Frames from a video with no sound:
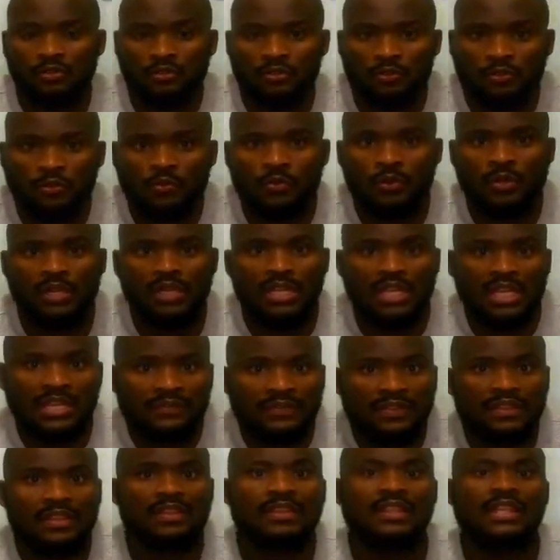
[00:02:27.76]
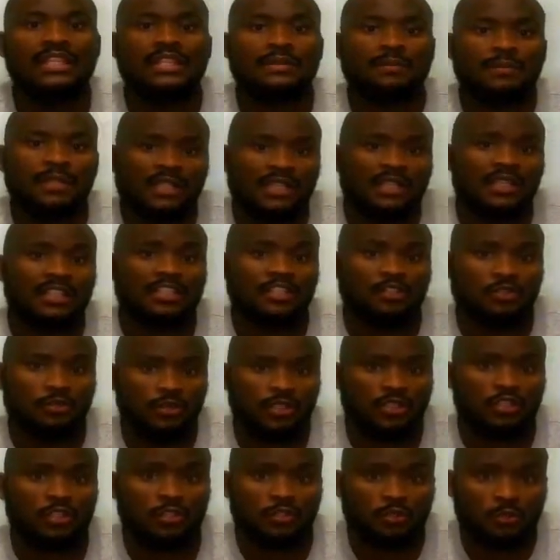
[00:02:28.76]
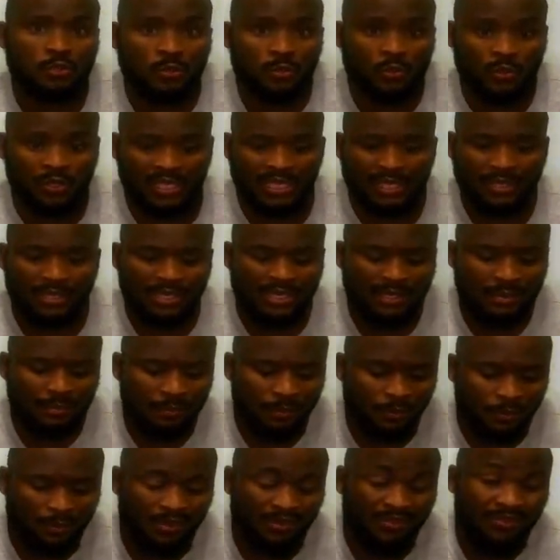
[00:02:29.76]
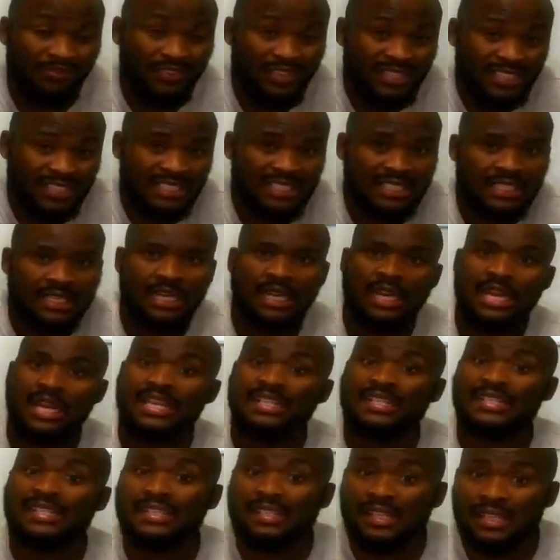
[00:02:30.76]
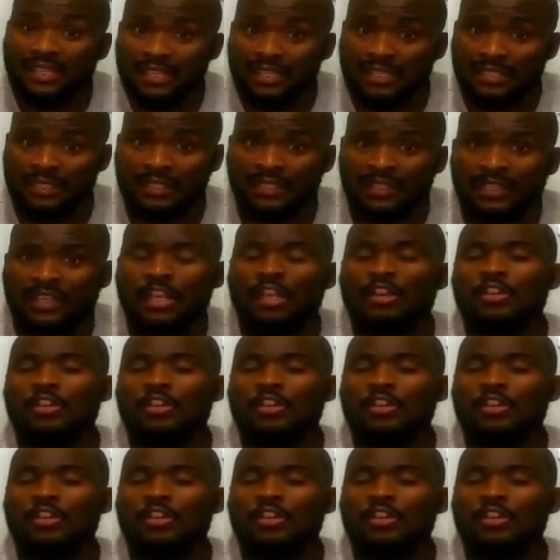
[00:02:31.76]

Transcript: do everything that the medical students do in both first year and second year.